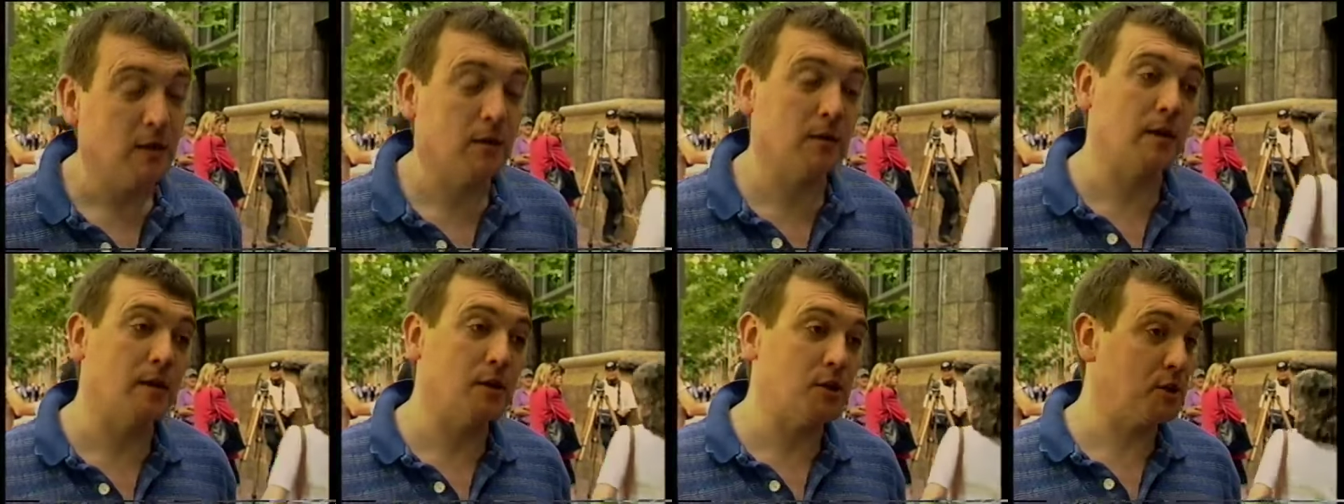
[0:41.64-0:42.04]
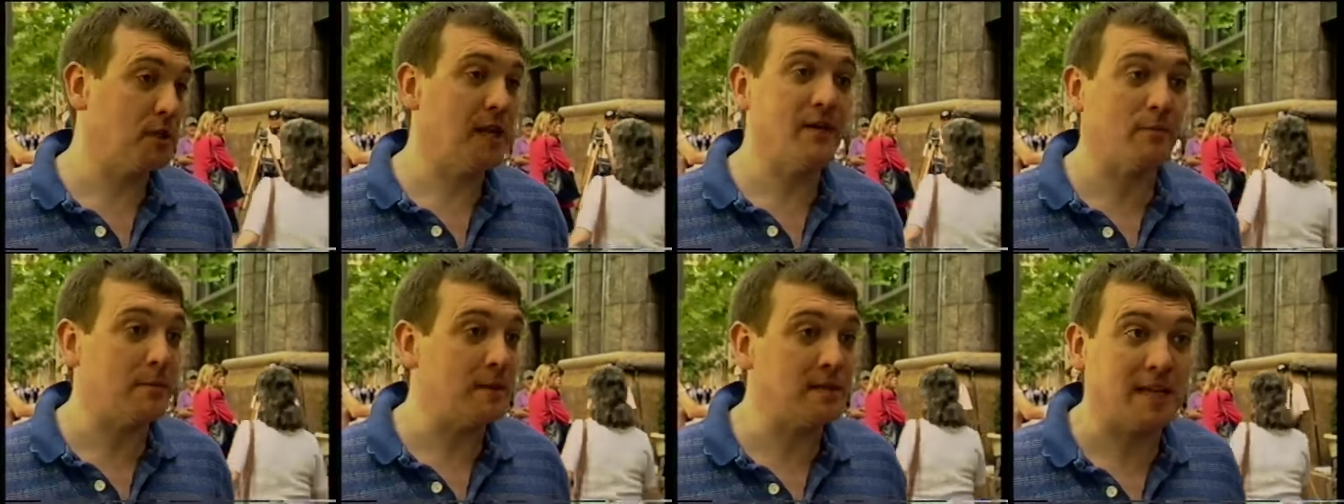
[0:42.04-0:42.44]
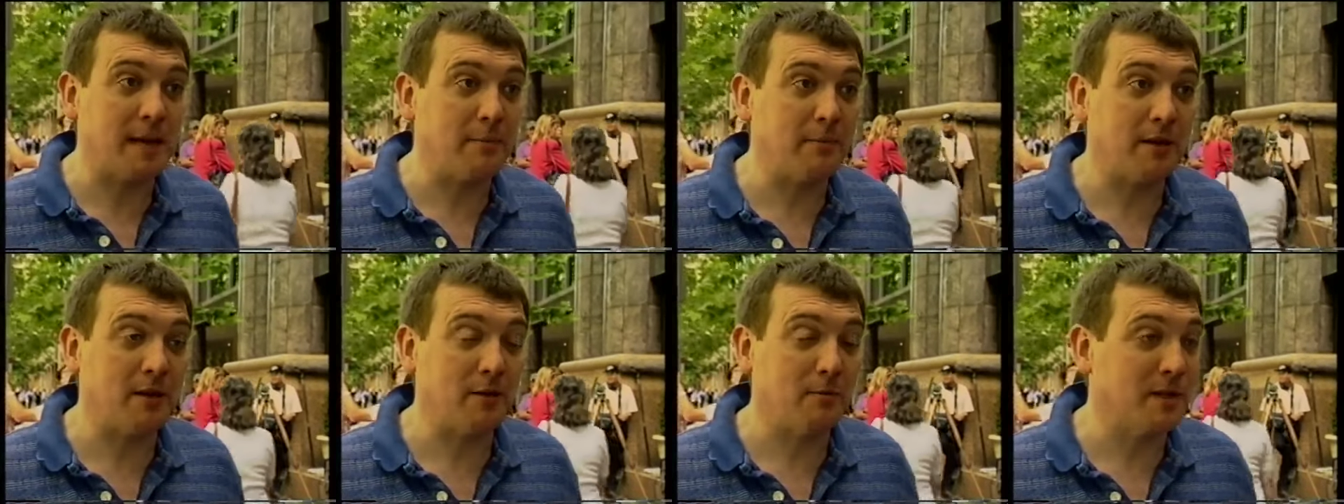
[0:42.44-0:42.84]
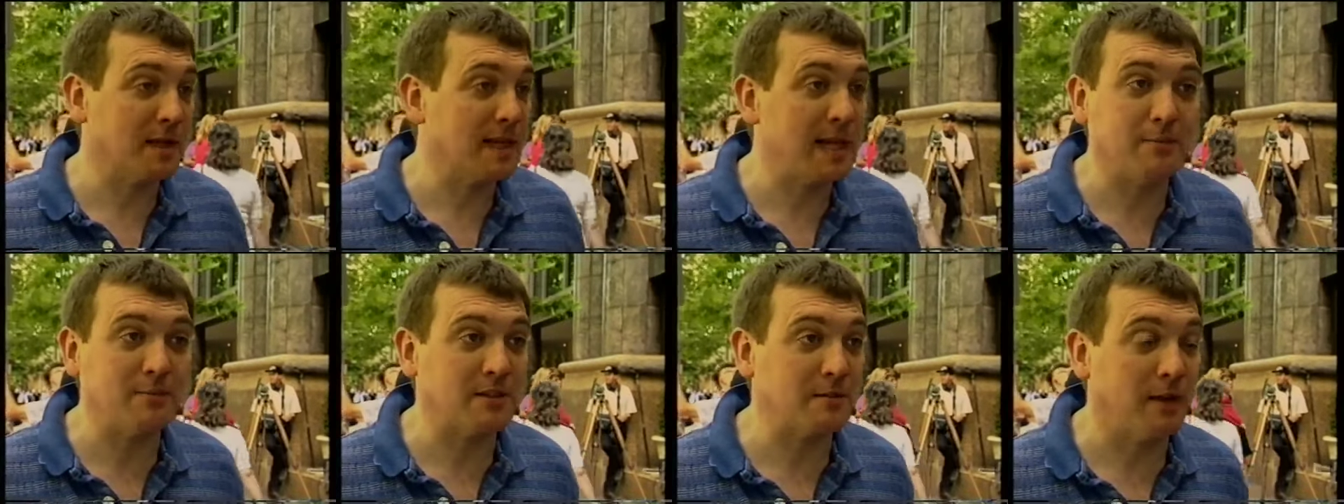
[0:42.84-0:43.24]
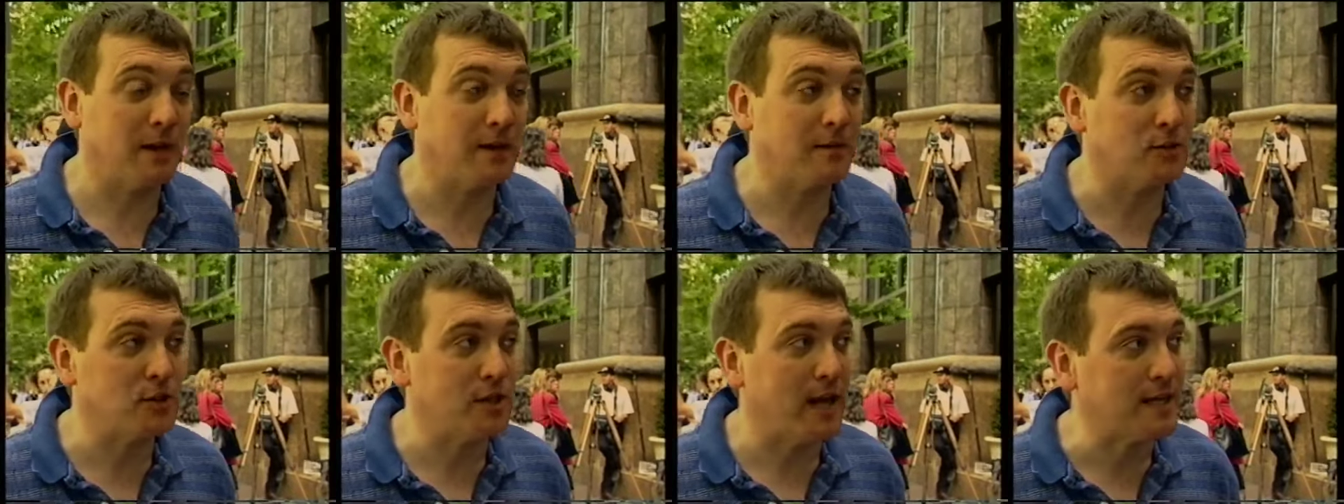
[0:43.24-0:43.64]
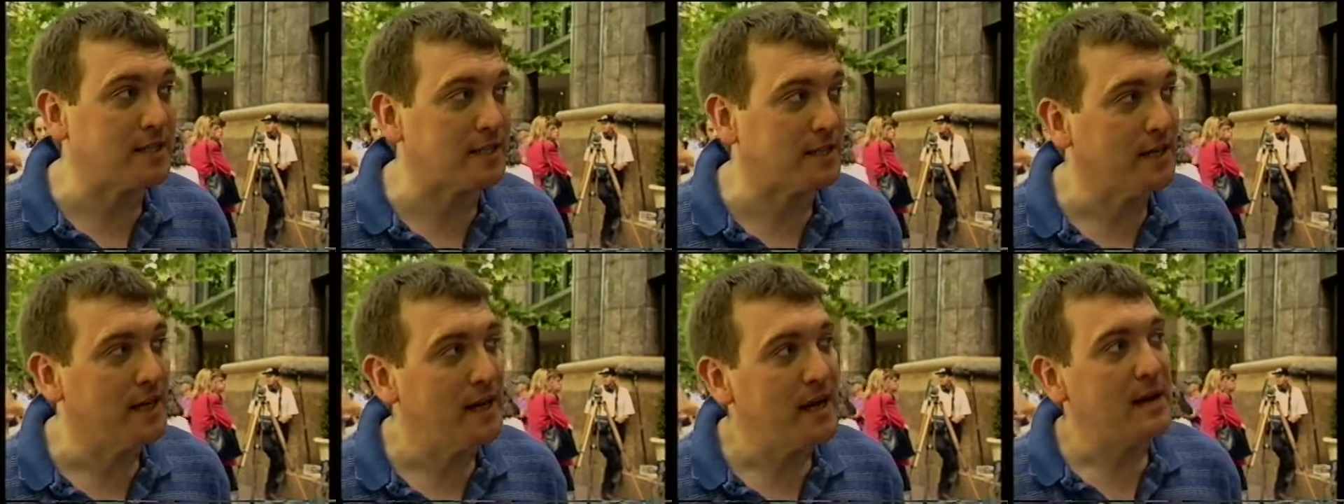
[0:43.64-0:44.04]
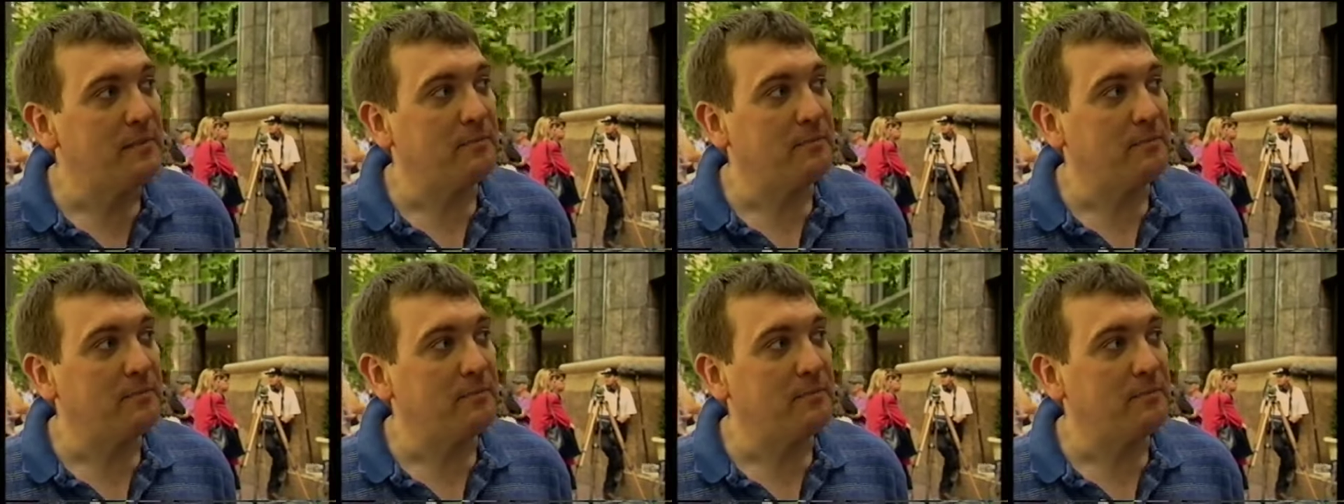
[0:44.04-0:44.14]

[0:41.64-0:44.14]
although you should never be sceptical when it comes to Michael Jackson.